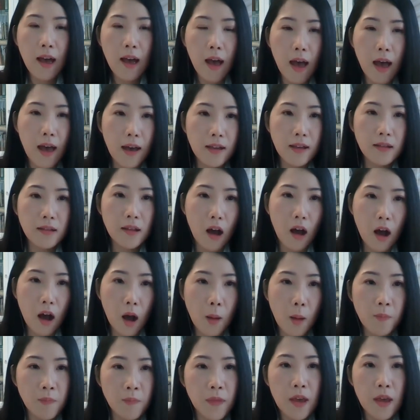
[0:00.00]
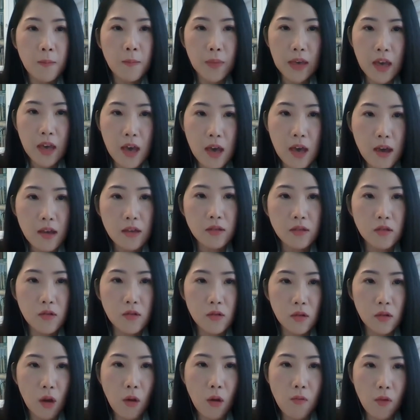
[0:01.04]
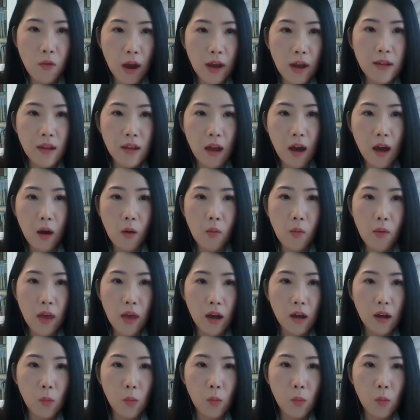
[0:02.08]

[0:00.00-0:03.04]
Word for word: And um, because, you know, right now we are,